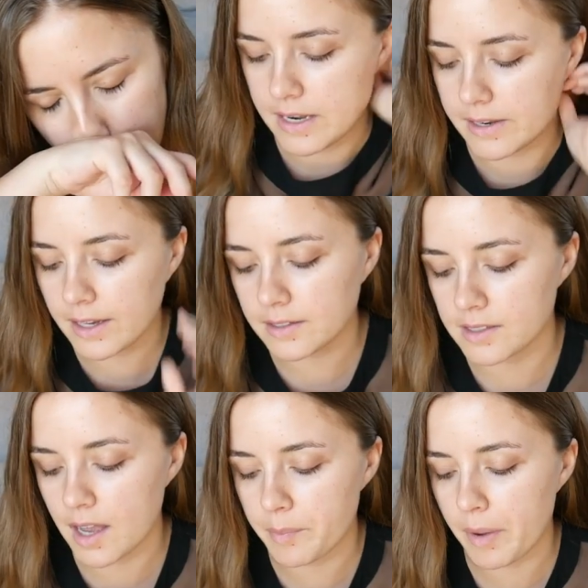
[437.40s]
Next
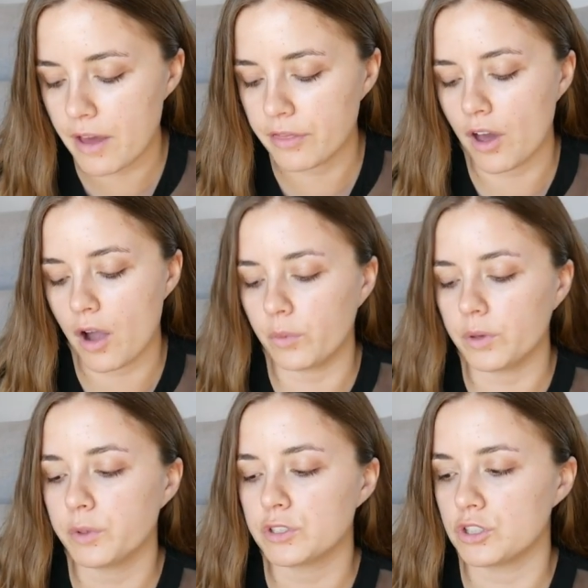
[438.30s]
up, I thought
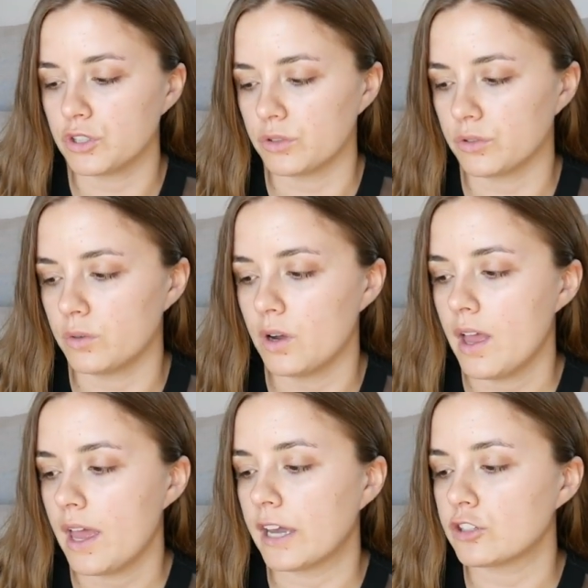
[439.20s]
we would do
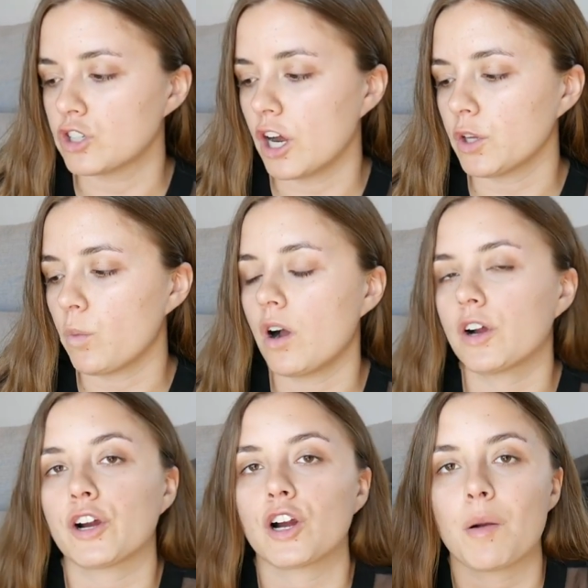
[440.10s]
a Johnny
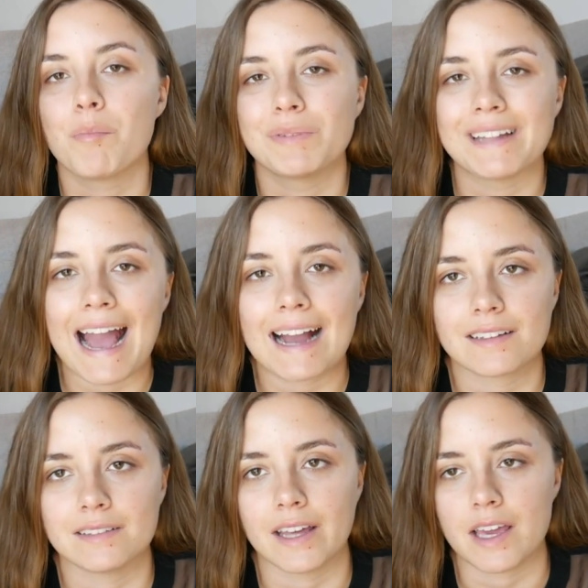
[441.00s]
Walker
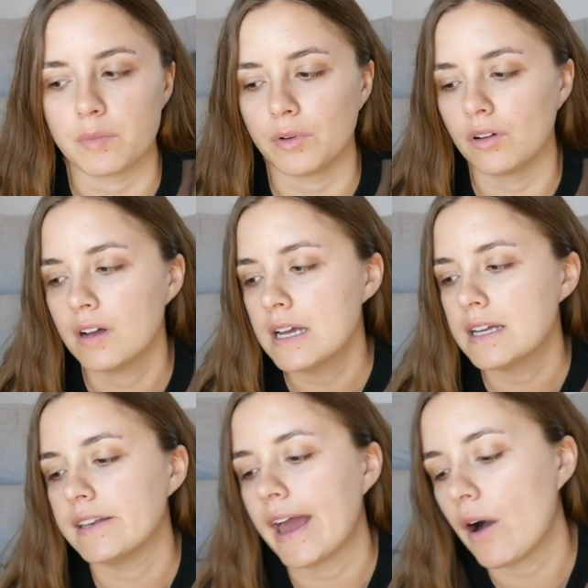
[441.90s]
Black Label.
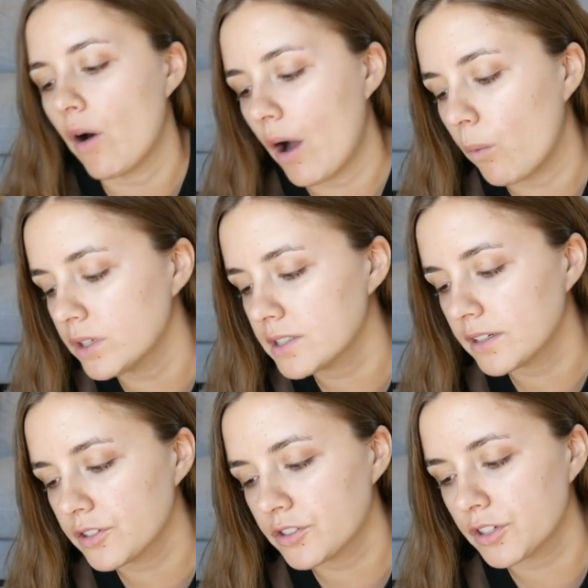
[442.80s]
Now, I was
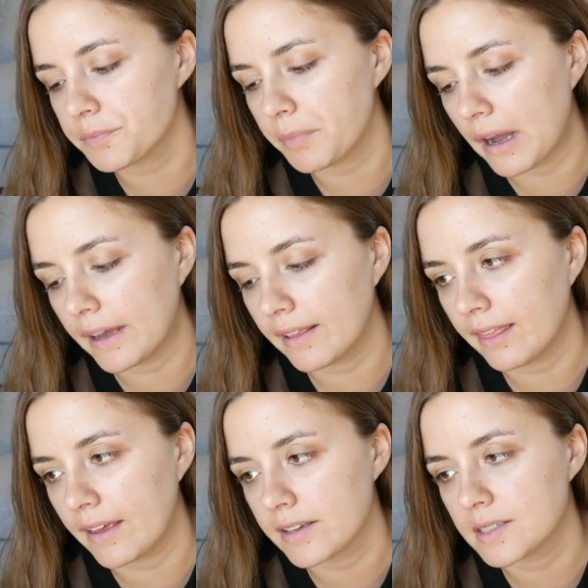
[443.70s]
gonna start buying
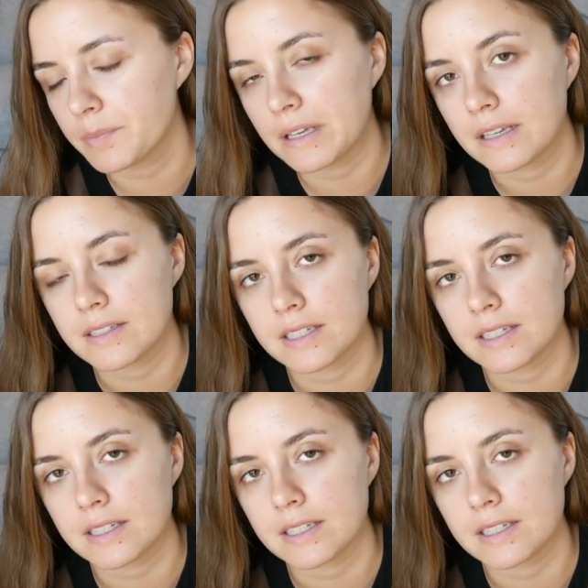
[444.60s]
this because